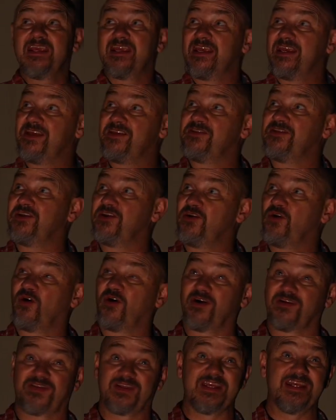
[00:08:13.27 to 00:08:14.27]
in the
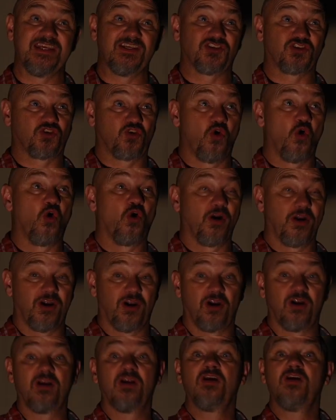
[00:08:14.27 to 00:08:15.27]
northeast
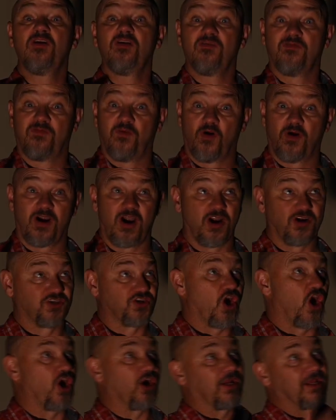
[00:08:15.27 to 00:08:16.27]
corner for our
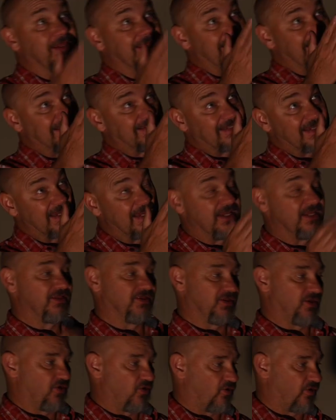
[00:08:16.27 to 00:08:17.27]
target that's in
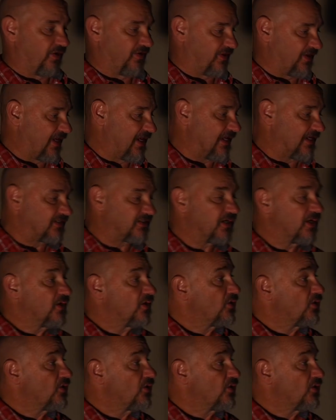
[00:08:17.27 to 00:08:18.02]
the northeast.